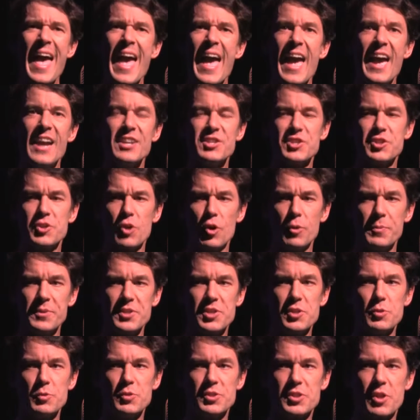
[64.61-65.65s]
And she told me
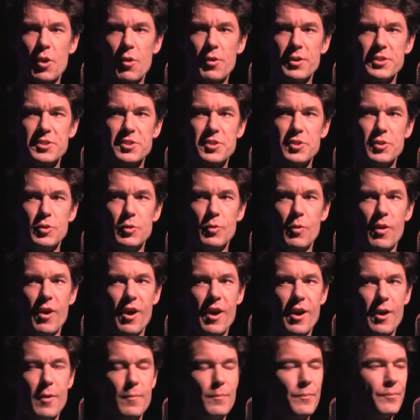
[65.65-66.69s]
she was going
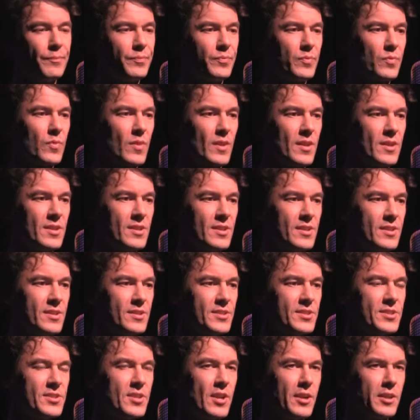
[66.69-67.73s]
to
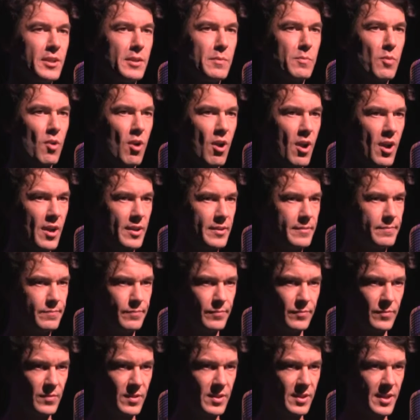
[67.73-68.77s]
study abroad
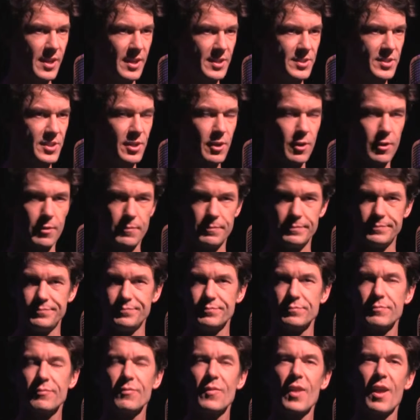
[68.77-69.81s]
the next year.
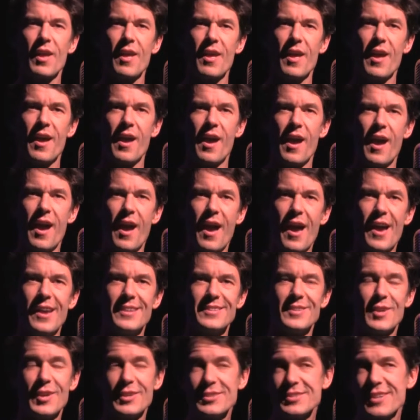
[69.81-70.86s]

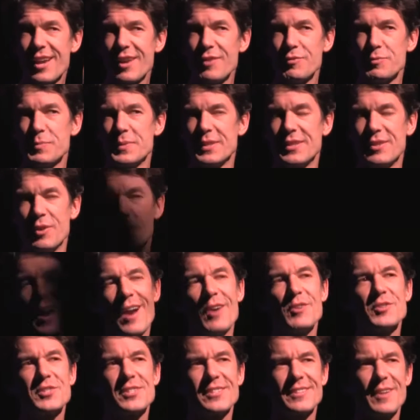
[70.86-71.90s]
That's kind of a big deal, but I
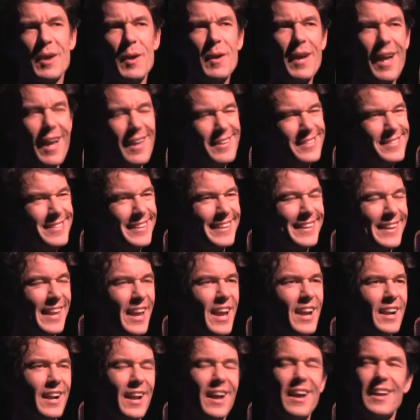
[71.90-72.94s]
was like,
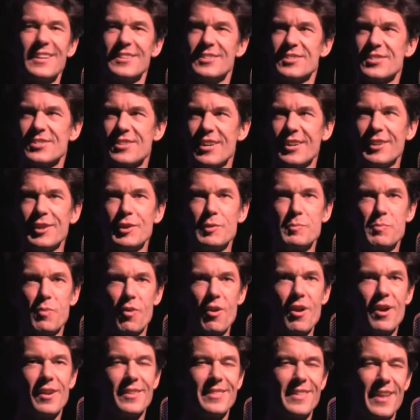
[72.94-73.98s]
yeah, God, studying
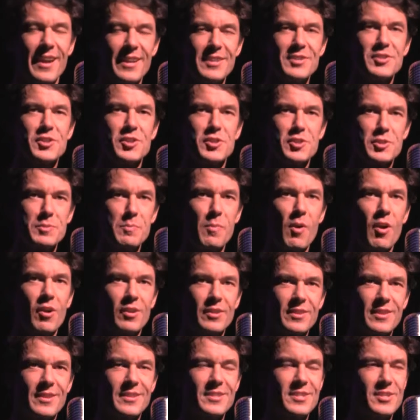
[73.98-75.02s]
abroad, that is a smart
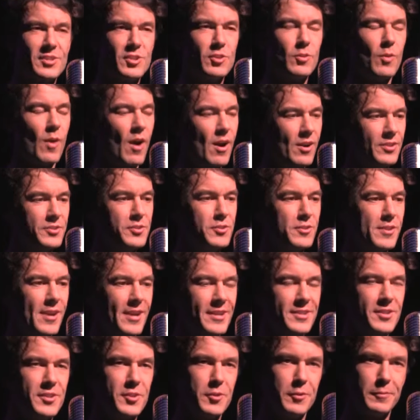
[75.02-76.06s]
thing to do. I'll do
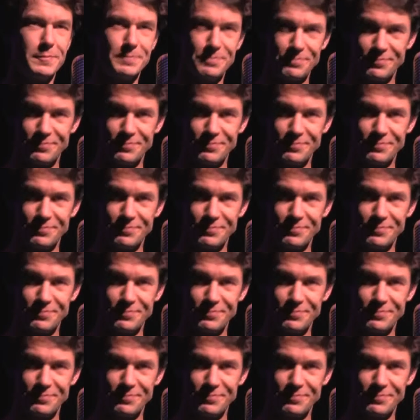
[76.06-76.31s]
that too.